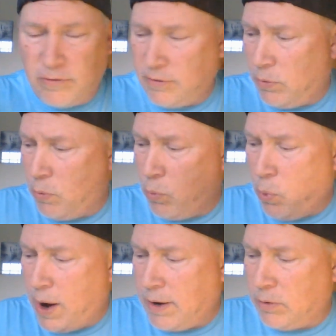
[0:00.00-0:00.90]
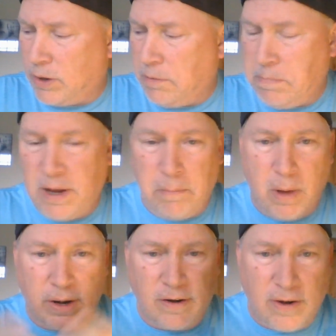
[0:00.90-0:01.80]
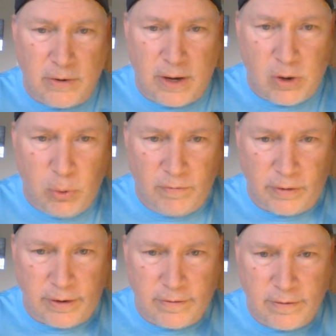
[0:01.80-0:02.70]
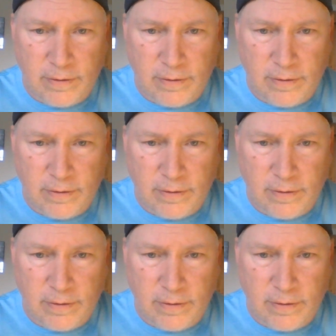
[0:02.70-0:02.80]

So what could be a monetary equivalent,